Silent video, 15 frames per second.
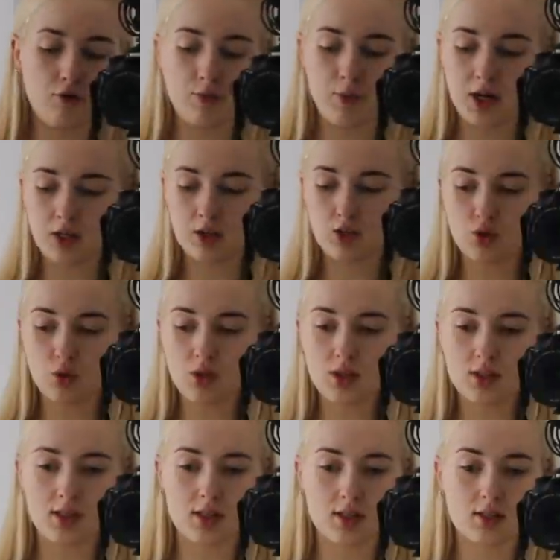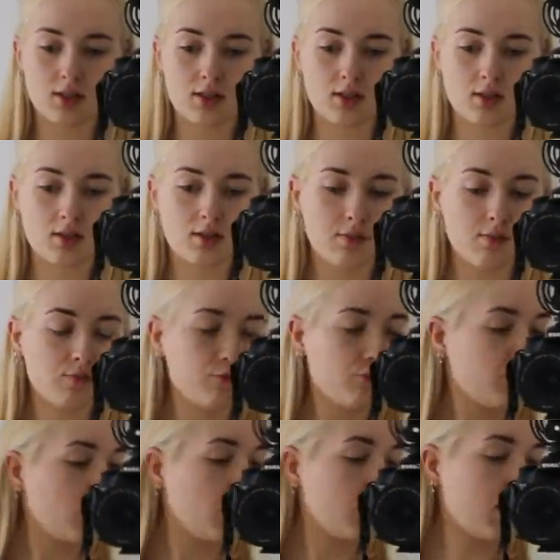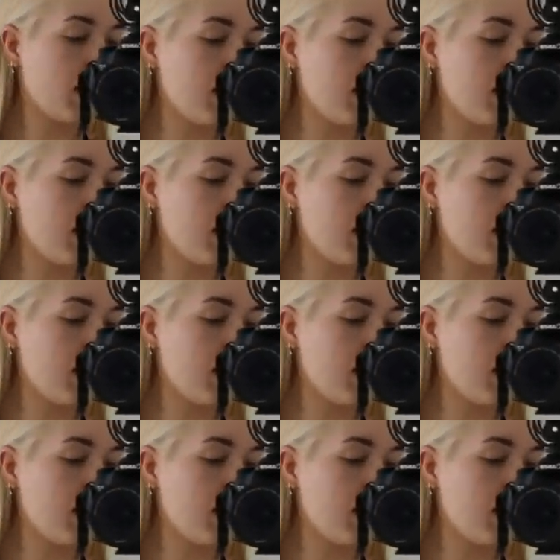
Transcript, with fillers: of my choices, some full-on